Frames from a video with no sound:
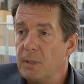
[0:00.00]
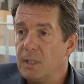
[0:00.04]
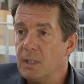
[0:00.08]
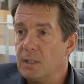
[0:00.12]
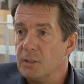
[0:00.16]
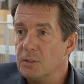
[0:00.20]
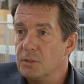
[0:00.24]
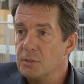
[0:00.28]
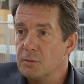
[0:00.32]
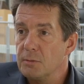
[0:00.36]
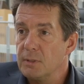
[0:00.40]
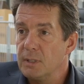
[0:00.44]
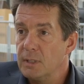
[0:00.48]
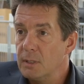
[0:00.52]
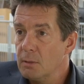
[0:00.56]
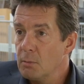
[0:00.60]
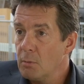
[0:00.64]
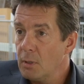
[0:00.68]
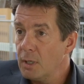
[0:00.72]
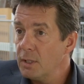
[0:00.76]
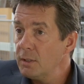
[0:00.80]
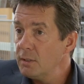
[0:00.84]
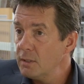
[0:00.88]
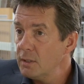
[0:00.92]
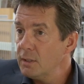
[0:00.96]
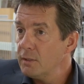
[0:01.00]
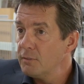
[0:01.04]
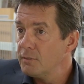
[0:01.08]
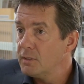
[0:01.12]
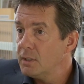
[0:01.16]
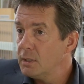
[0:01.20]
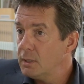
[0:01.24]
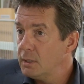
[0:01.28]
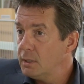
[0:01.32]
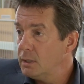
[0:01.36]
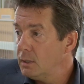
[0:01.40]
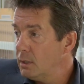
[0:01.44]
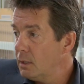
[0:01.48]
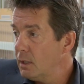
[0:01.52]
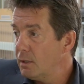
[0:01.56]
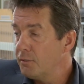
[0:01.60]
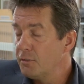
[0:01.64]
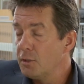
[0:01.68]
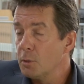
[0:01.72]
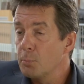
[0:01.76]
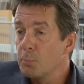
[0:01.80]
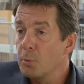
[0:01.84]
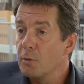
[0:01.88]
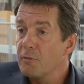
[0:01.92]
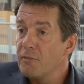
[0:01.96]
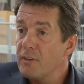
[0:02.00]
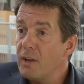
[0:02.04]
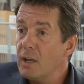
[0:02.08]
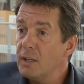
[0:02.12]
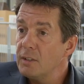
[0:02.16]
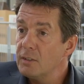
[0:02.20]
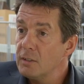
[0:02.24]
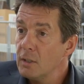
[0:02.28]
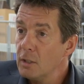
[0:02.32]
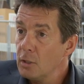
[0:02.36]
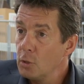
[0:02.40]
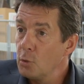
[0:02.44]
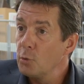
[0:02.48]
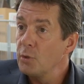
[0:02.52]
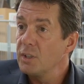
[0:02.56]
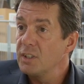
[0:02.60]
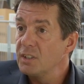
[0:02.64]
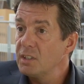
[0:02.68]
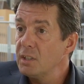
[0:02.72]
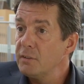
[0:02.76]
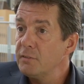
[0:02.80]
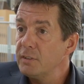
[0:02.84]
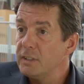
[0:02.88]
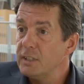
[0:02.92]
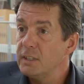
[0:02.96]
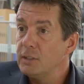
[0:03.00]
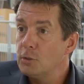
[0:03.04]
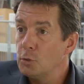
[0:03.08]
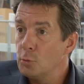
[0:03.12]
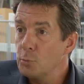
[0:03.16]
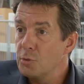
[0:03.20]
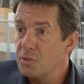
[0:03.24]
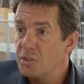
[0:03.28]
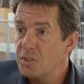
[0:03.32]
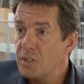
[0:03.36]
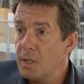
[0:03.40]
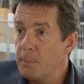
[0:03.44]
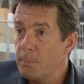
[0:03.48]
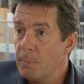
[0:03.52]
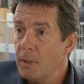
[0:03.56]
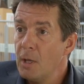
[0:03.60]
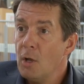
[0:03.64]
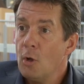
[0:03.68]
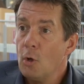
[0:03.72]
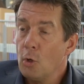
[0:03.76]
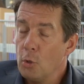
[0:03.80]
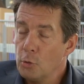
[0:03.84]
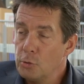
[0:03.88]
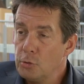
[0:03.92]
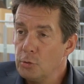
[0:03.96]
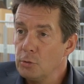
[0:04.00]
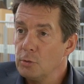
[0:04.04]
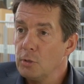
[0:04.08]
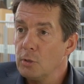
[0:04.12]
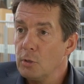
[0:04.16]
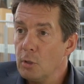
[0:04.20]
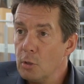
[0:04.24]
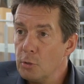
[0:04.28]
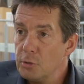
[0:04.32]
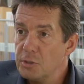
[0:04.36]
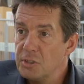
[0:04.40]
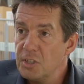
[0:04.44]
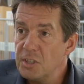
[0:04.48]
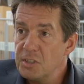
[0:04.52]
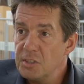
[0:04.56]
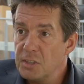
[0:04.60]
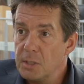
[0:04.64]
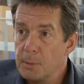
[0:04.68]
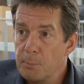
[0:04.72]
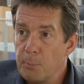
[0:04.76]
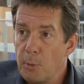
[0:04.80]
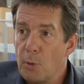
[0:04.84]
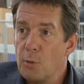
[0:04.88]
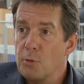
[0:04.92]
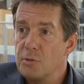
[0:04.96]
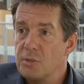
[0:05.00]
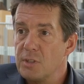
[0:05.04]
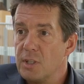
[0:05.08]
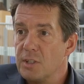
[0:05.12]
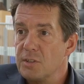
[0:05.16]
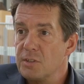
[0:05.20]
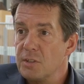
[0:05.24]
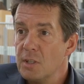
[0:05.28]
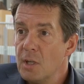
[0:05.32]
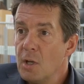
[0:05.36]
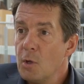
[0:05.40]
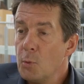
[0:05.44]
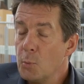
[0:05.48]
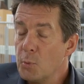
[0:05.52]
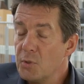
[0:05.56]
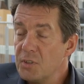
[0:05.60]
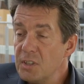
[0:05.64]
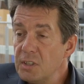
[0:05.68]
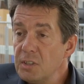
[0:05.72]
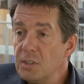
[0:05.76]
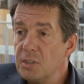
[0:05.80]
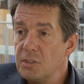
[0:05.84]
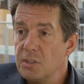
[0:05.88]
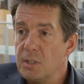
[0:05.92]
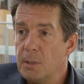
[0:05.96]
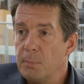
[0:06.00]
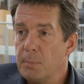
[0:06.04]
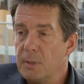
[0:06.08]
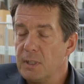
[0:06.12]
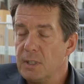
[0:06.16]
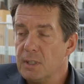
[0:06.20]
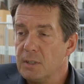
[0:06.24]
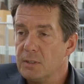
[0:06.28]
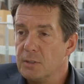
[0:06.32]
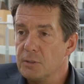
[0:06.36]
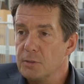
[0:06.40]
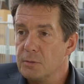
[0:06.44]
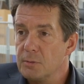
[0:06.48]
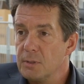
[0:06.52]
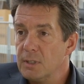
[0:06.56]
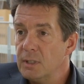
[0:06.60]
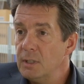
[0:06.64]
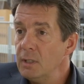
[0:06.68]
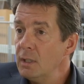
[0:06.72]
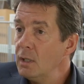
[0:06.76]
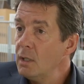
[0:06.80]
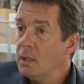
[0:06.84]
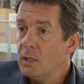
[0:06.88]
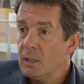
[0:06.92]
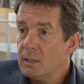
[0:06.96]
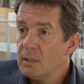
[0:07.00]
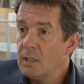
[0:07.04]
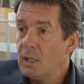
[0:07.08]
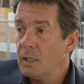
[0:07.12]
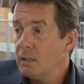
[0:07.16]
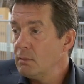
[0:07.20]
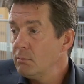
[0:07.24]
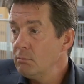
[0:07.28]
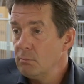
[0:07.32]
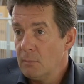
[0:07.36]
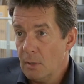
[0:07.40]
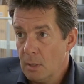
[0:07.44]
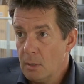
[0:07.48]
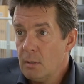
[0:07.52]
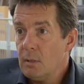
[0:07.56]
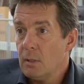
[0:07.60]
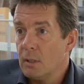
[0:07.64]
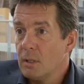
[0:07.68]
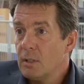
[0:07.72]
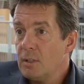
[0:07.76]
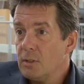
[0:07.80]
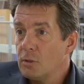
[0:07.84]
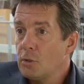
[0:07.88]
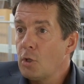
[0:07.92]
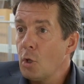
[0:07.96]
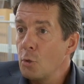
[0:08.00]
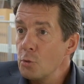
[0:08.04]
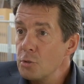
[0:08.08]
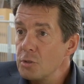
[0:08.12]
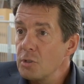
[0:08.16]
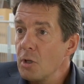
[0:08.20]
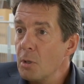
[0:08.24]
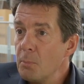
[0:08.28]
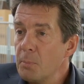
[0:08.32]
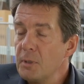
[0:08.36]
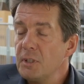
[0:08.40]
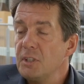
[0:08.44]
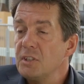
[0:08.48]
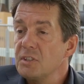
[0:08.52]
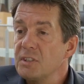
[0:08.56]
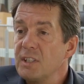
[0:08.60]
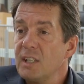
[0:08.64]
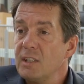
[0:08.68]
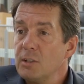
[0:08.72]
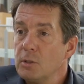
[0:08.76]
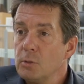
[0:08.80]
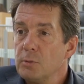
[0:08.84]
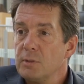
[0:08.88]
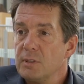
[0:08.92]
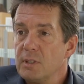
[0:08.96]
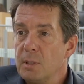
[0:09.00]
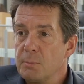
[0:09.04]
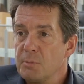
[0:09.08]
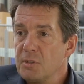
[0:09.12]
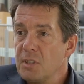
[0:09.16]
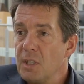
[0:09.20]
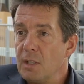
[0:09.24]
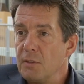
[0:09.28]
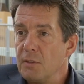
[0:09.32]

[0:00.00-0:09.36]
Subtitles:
industry, right? If you provide connectivity to a ship or to the logistic process within the shipping industry, then those companies can do it themselves.